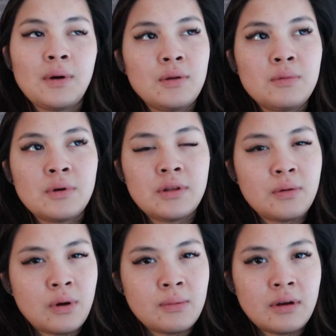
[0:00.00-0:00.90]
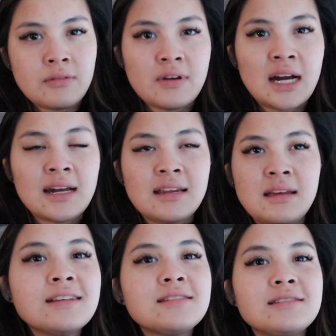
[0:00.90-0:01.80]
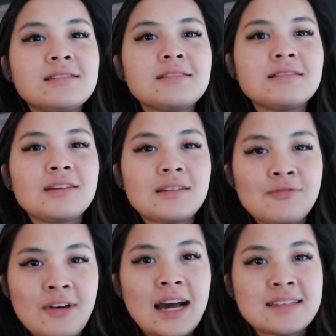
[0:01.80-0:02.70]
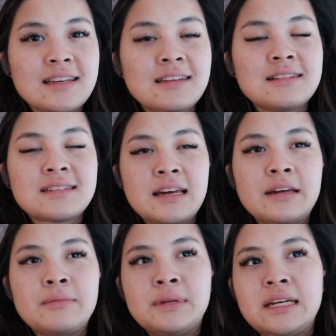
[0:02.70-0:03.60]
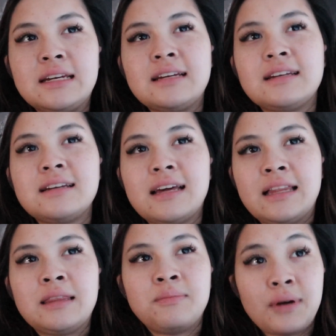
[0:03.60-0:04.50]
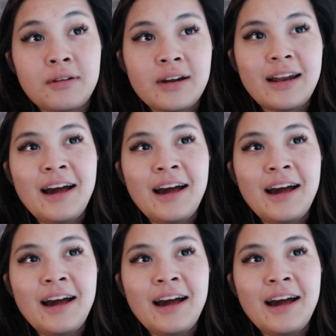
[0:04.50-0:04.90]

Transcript: my older brother and mom are fine. This vaccine is kicking me in the butt right